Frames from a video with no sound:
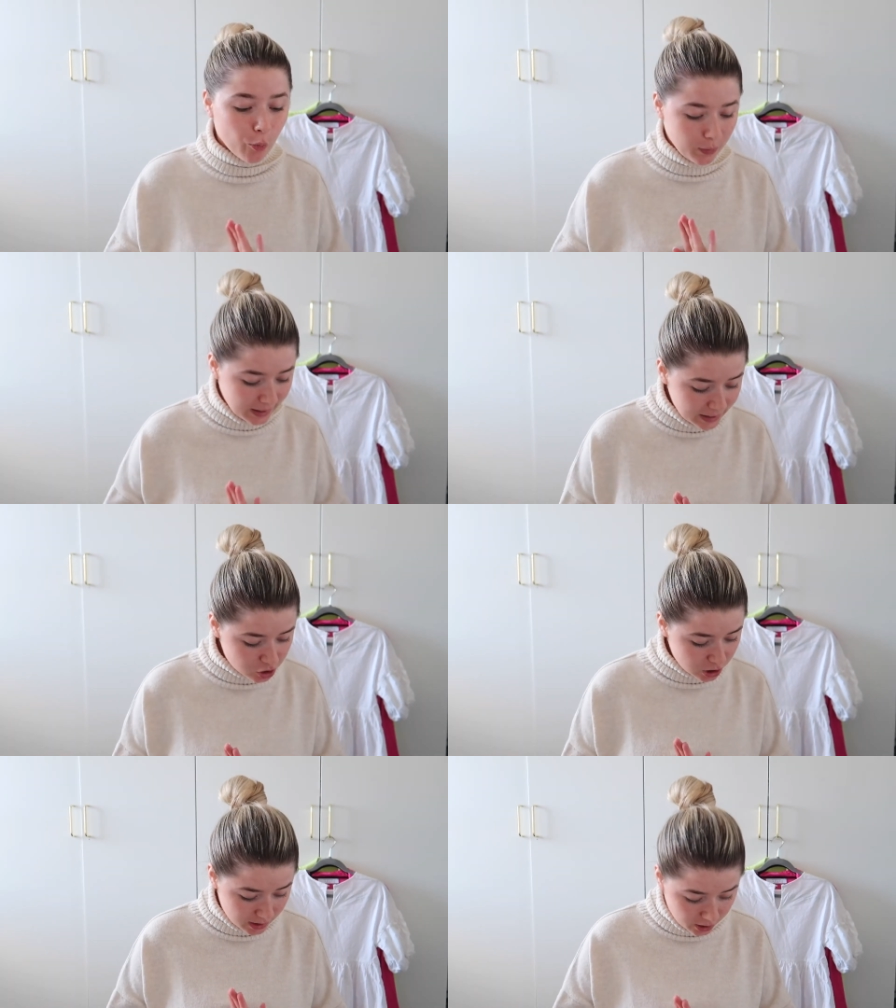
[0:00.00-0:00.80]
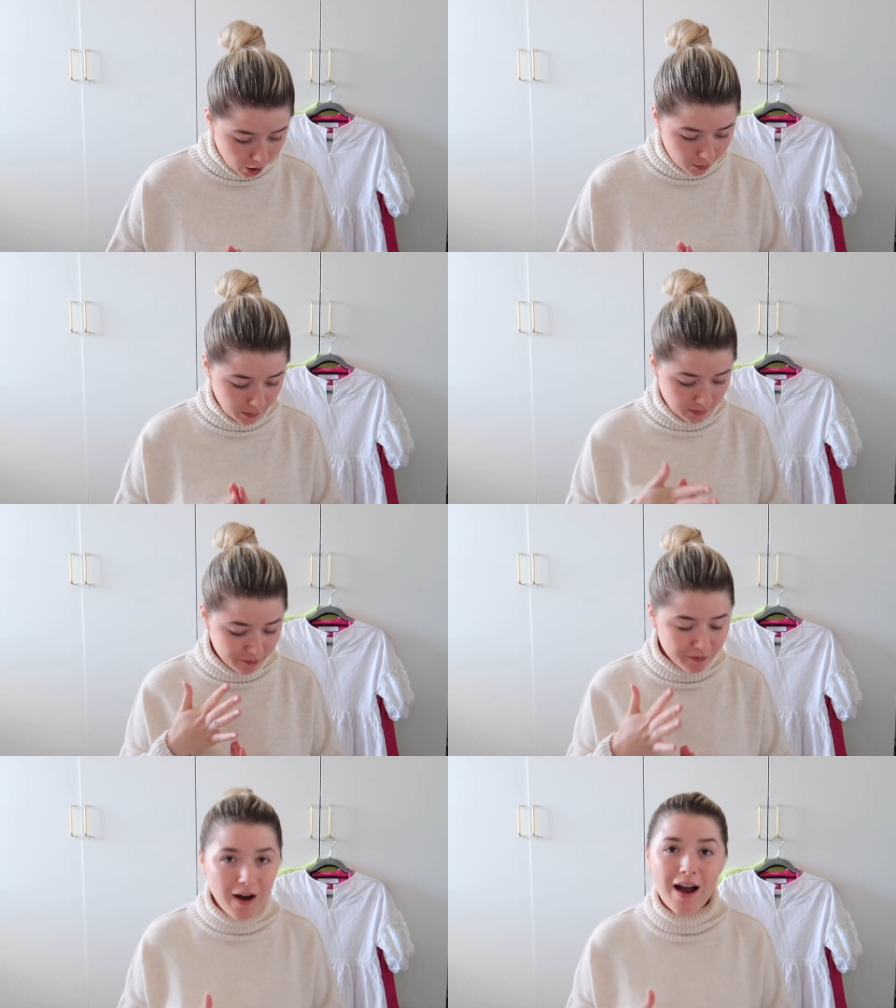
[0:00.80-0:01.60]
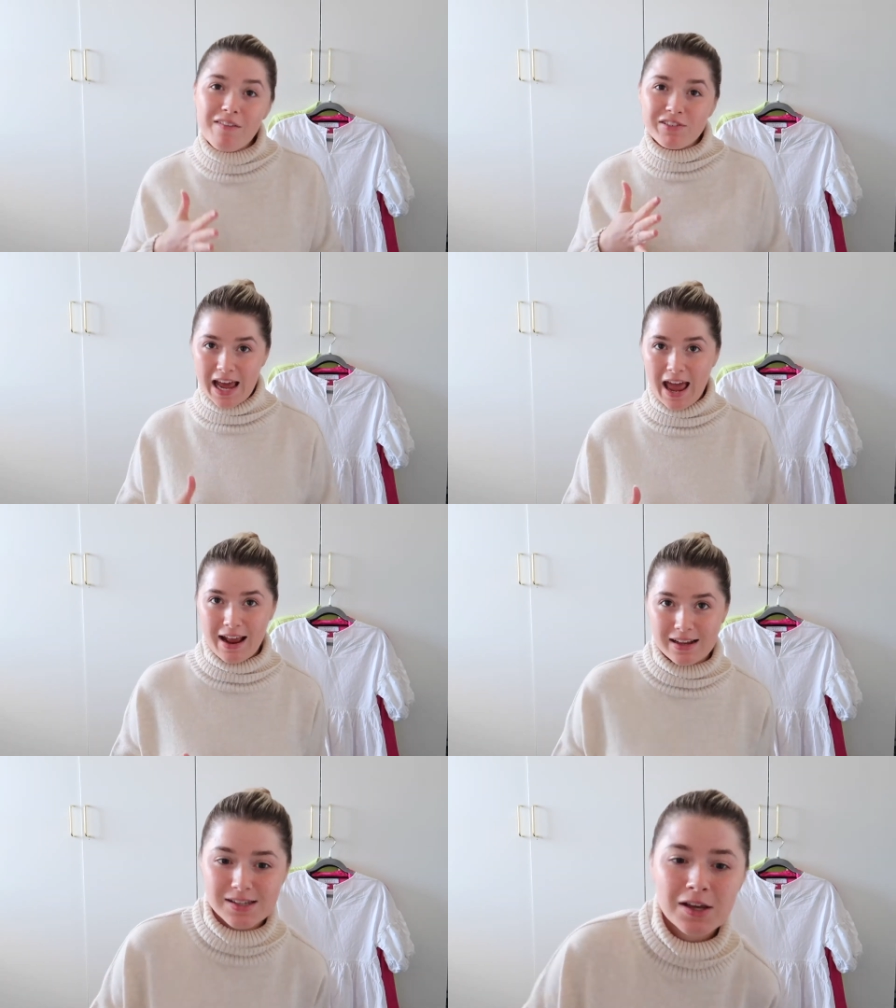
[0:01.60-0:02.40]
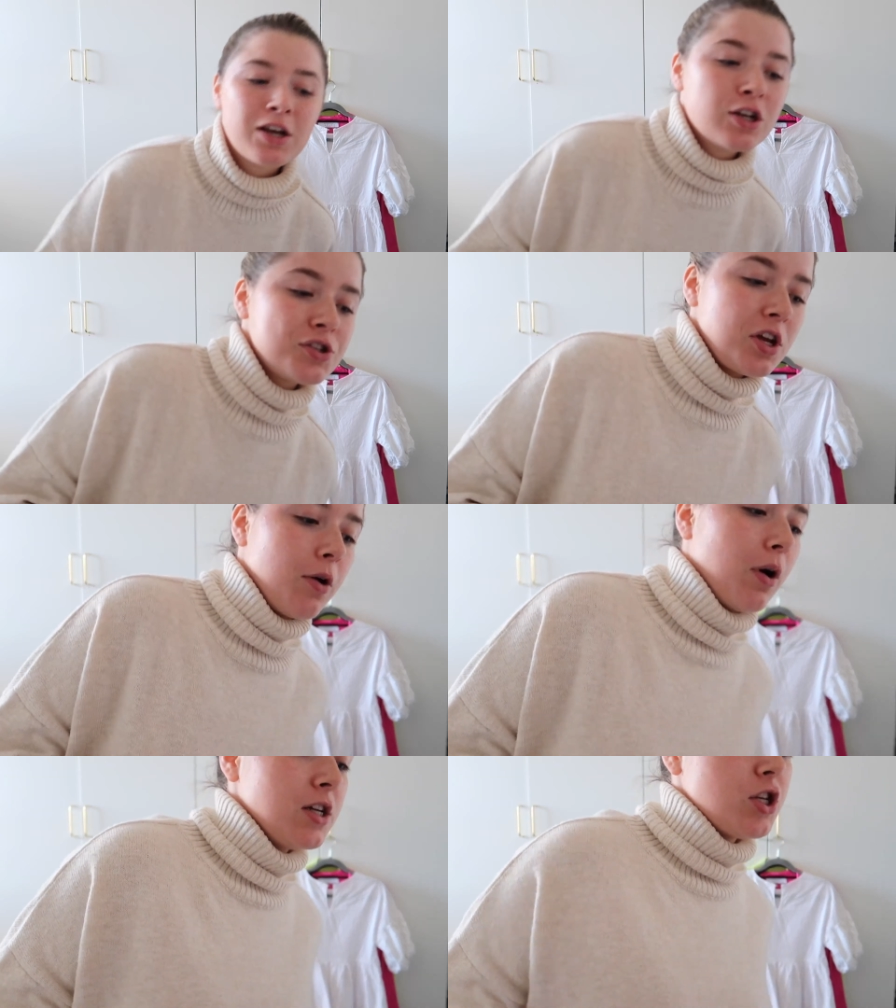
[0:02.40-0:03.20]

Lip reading: We literally go in 5 days, so I